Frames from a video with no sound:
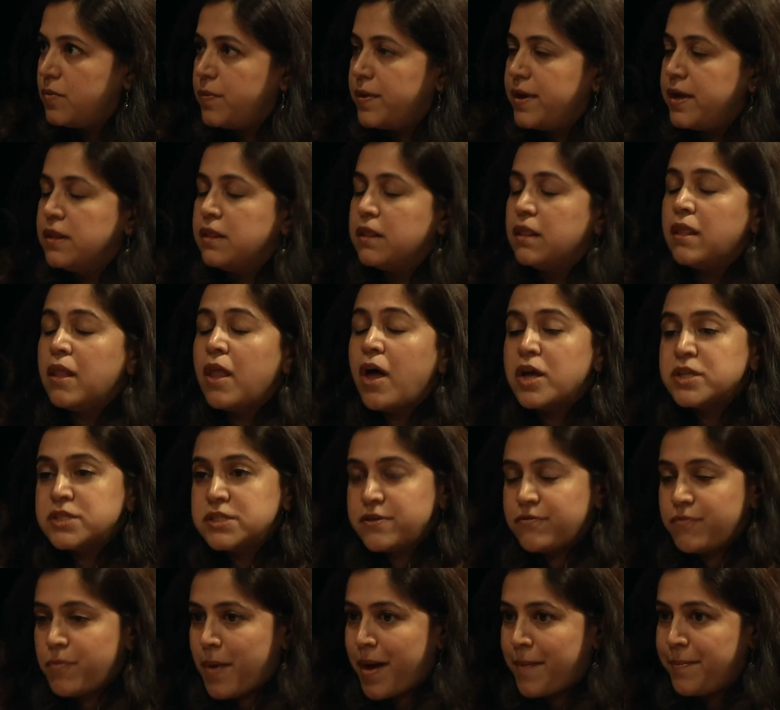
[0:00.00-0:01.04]
with lots
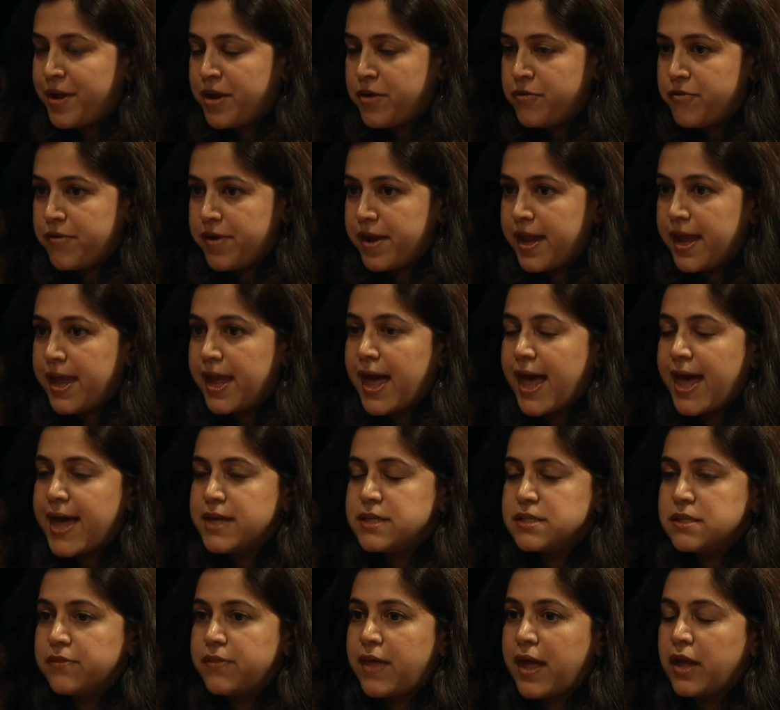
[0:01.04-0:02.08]
of weaponry.
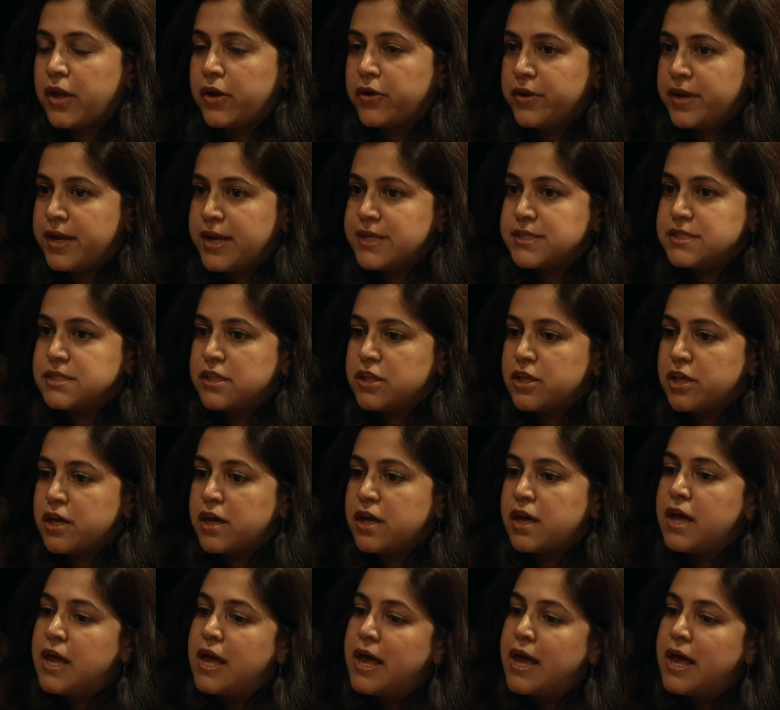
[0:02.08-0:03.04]
And thank goodness the